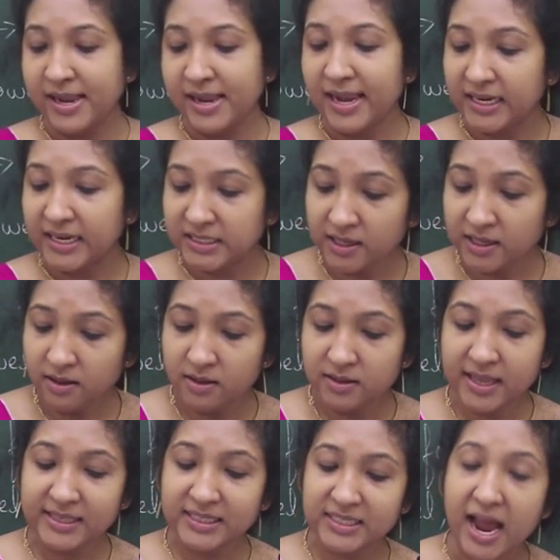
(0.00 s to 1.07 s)
Later
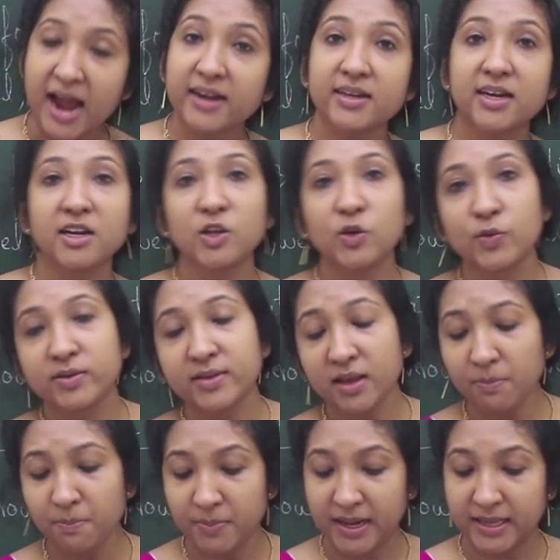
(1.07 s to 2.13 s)
they started
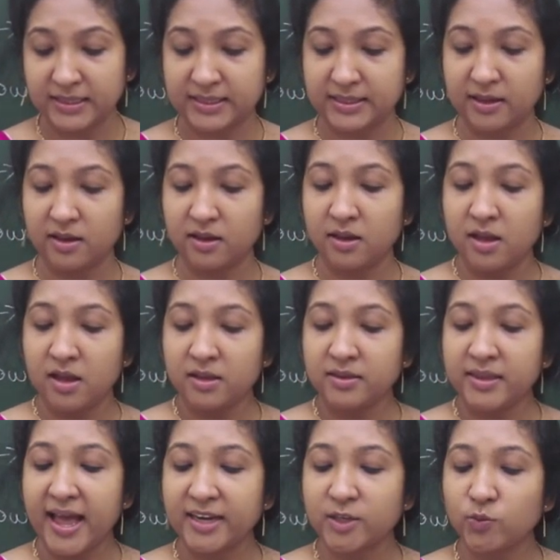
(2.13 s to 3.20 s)
using bricks
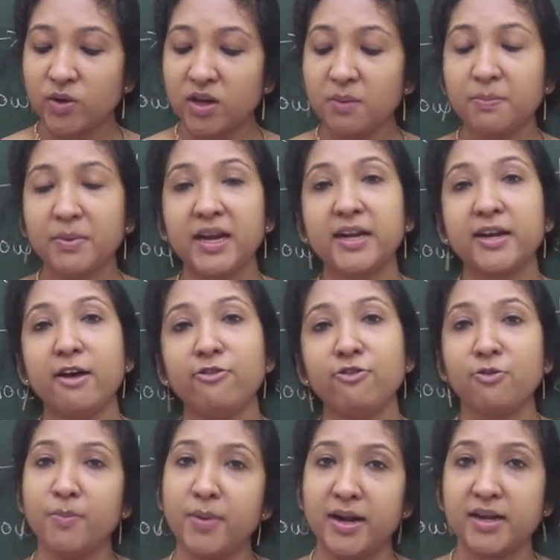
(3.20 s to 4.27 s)
that were made
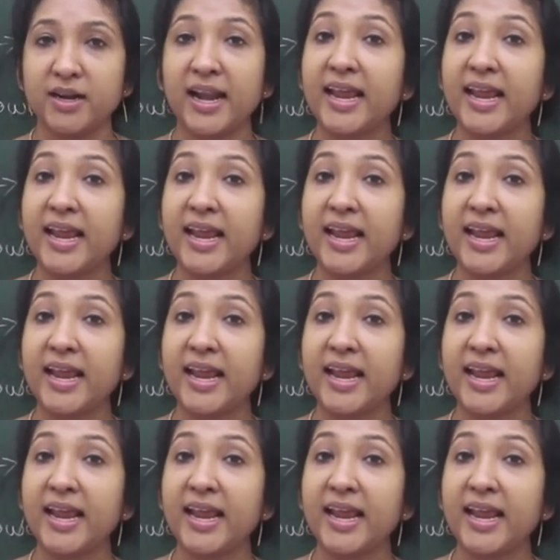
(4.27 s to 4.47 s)
of mud.